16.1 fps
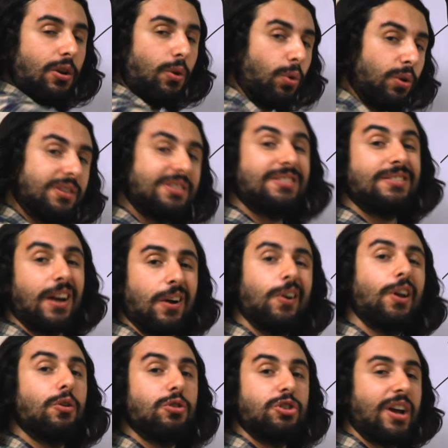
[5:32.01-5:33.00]
or a
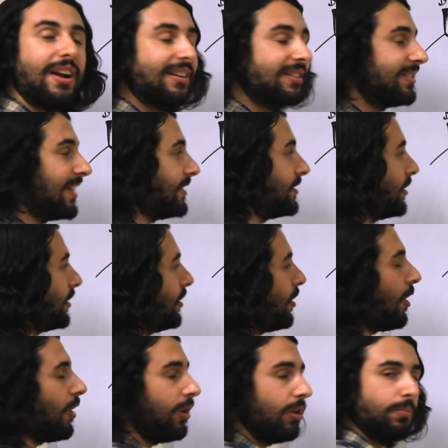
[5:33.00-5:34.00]
stereogenic center,
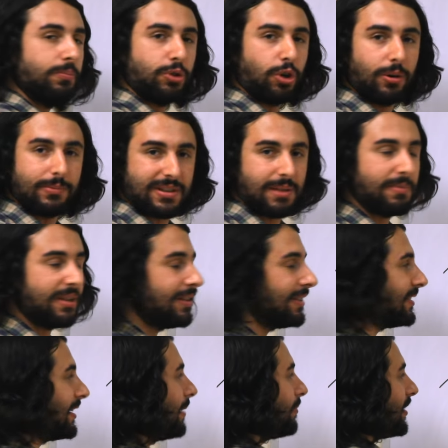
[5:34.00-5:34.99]
all terms that mean the same